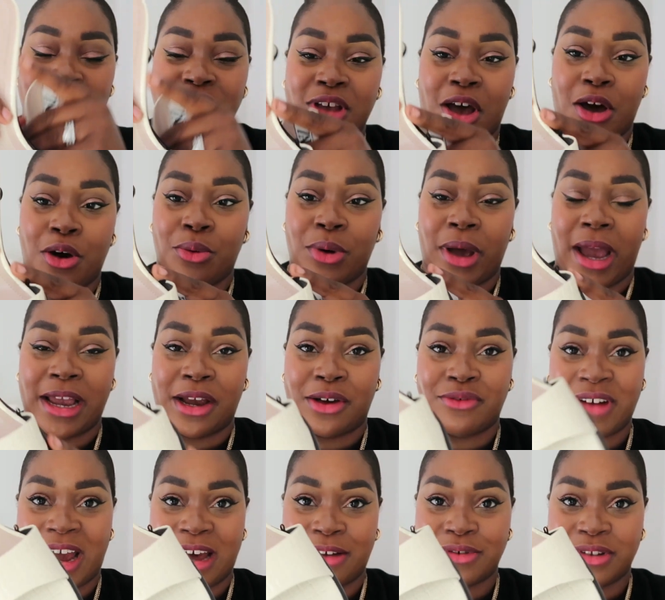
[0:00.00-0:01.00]
sole going
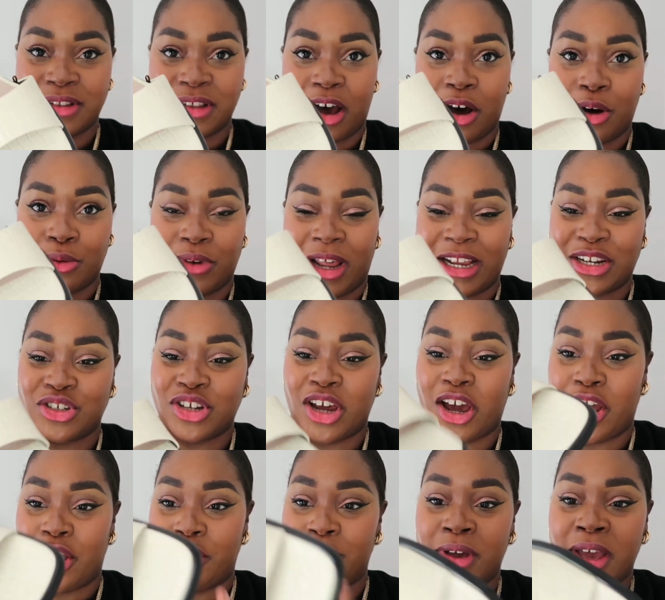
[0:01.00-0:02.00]
around the whole like
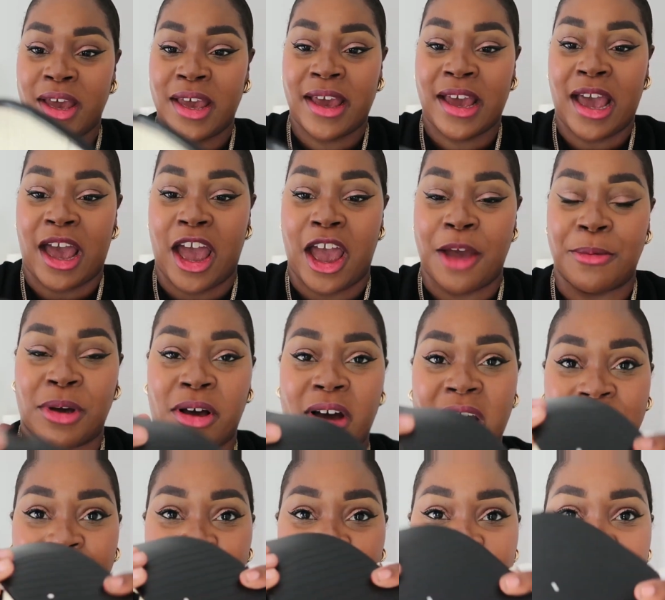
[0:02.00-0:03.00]
toe,
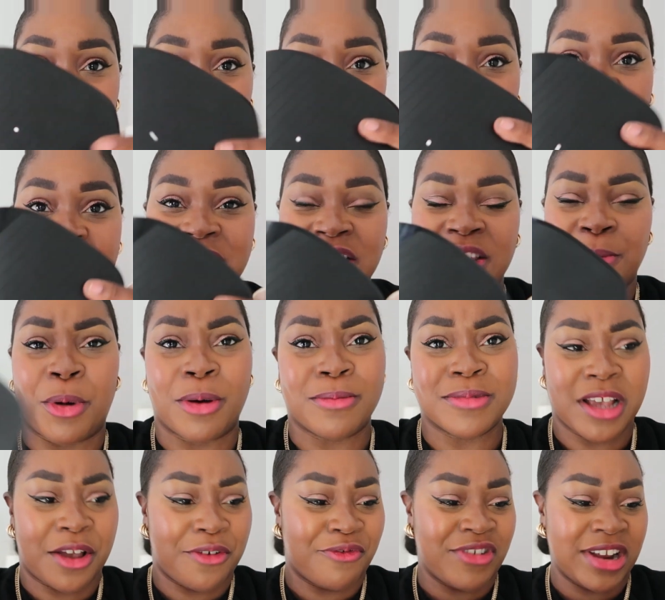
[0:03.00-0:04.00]
kind of rubberized at the
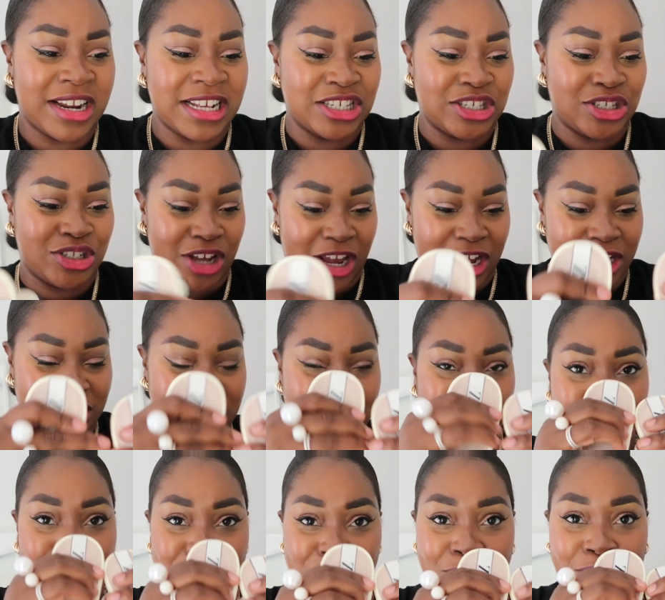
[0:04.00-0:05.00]
bottom. So really sturdy
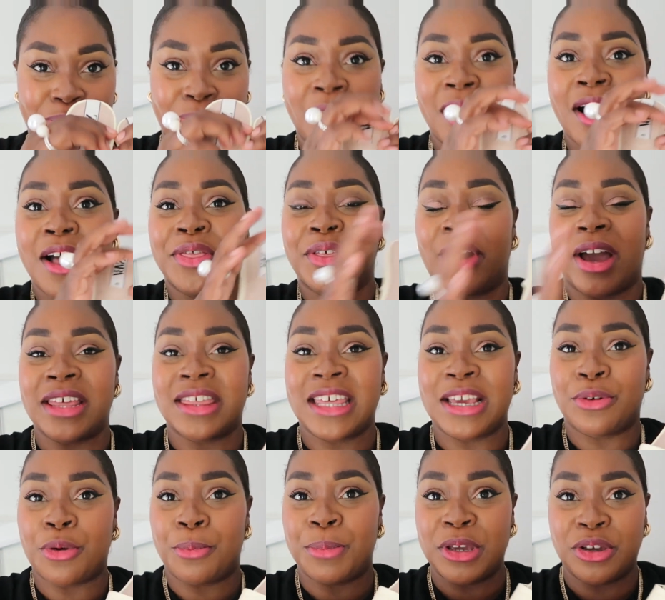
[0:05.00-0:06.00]
mule that I
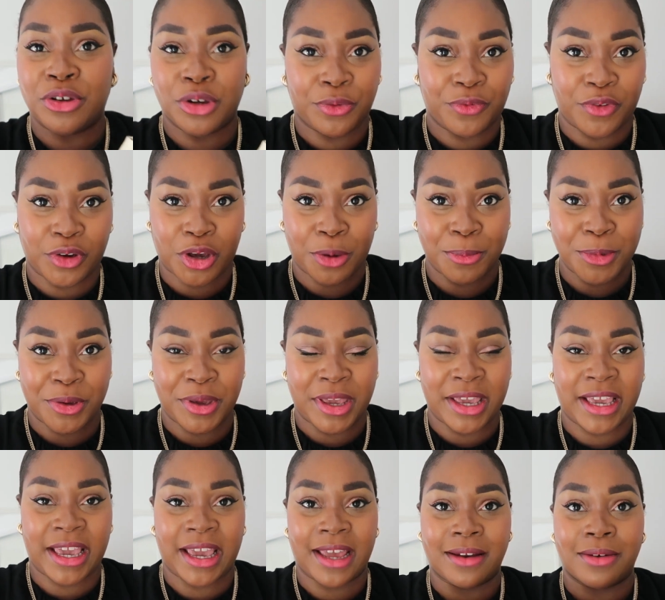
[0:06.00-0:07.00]
think would be good for
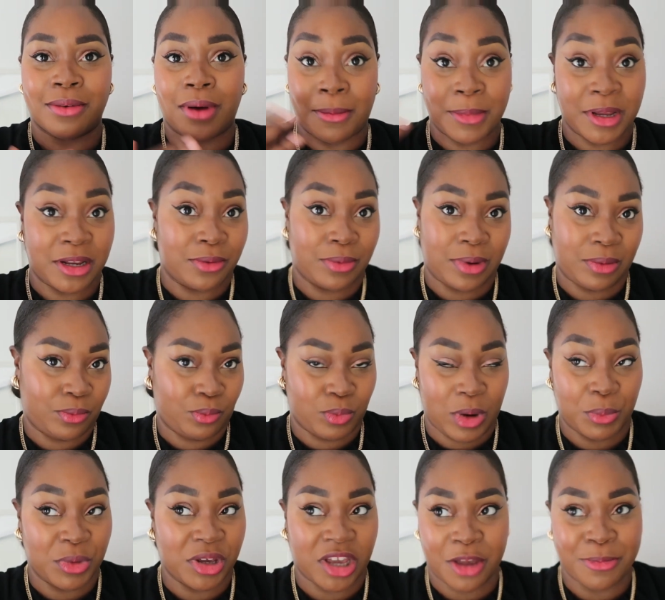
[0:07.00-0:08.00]
commuting in. I mean,
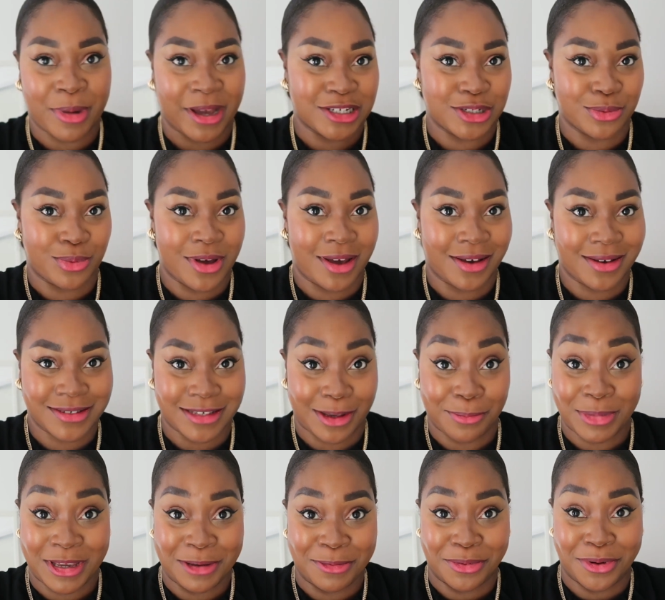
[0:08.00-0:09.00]
when we go back to work,
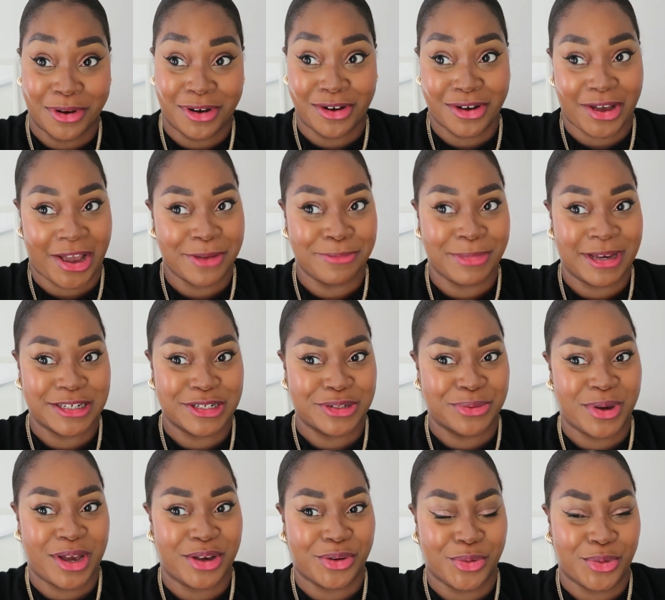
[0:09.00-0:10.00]
some people are going back
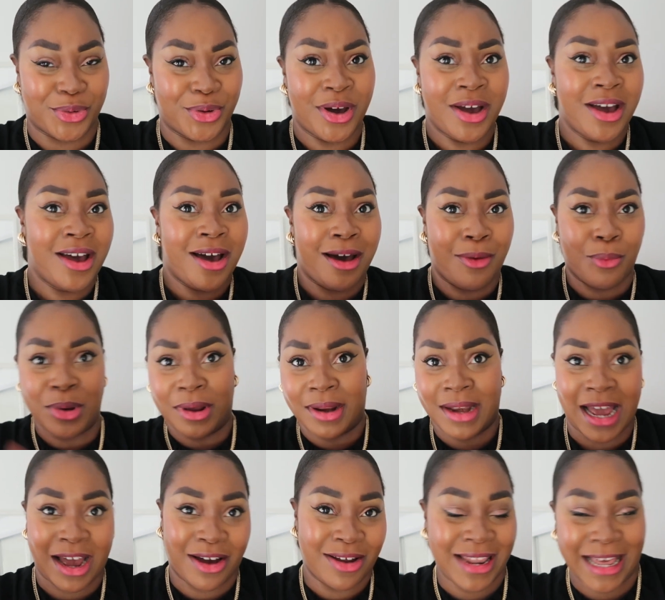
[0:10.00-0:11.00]
to work, or we're
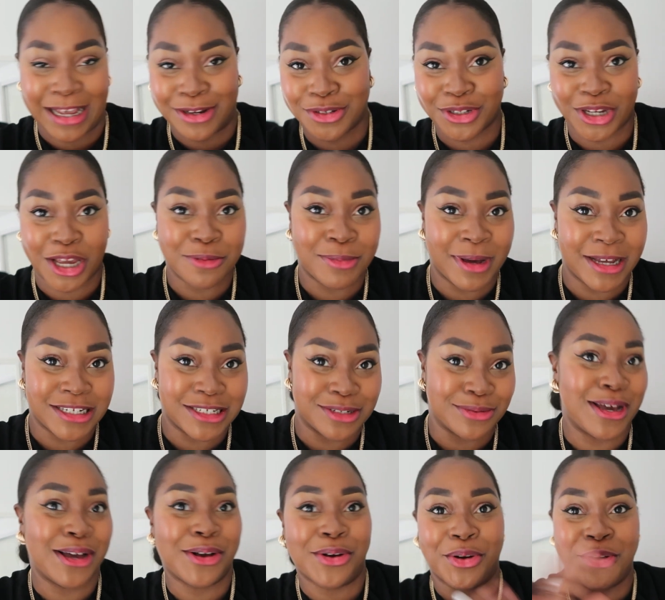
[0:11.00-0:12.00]
now allowed to go back
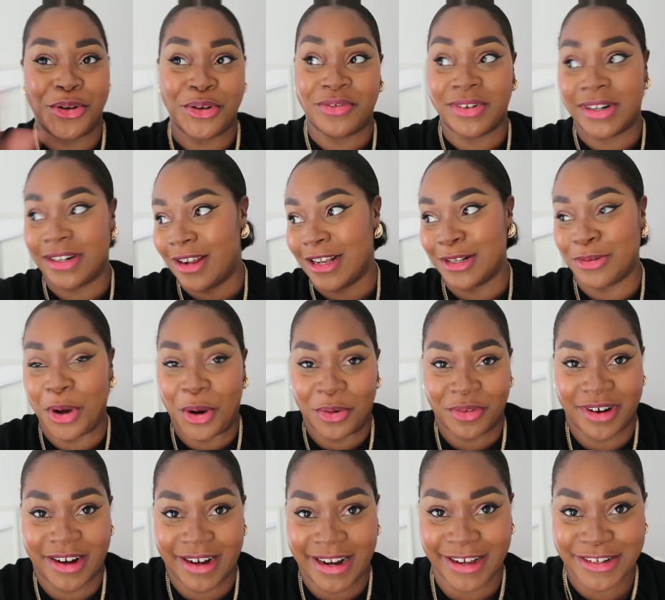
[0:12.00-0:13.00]
to work, or who really knows
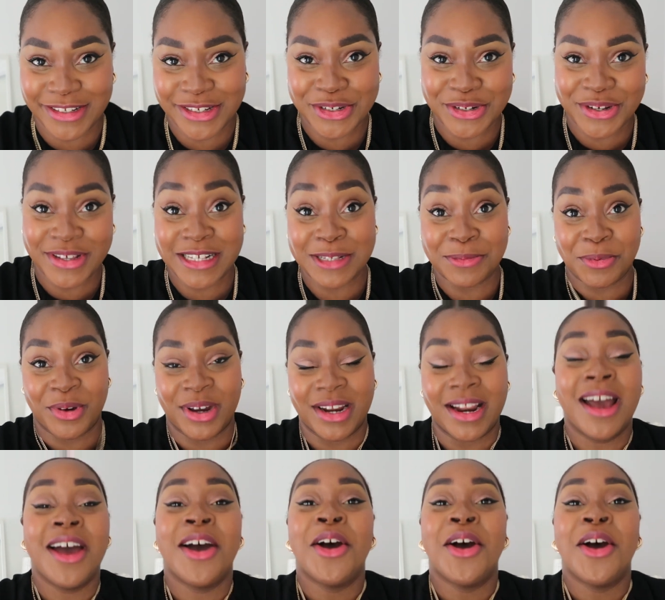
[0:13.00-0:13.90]
what we're allowed to do at this point.